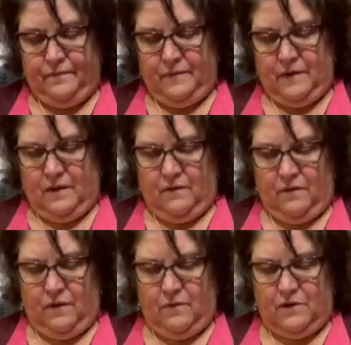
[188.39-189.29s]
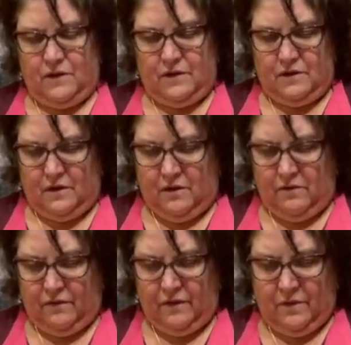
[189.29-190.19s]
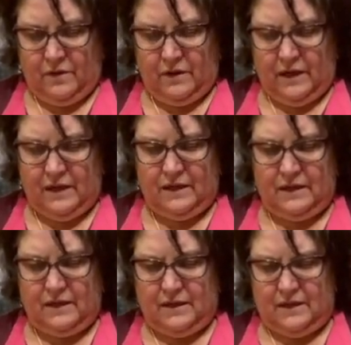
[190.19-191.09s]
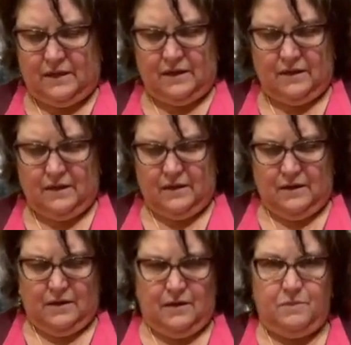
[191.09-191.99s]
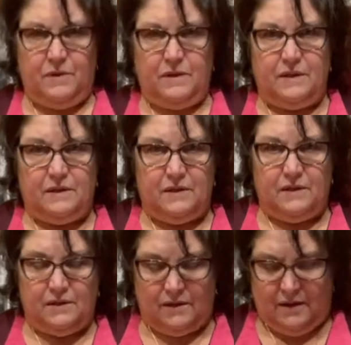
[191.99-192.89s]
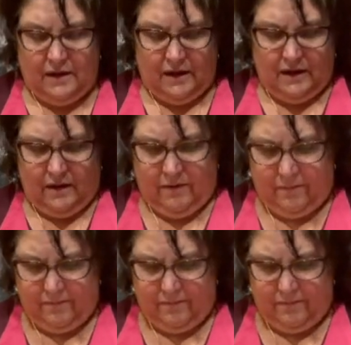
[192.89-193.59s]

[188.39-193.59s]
And if you just unfold it, let's put this to the side here.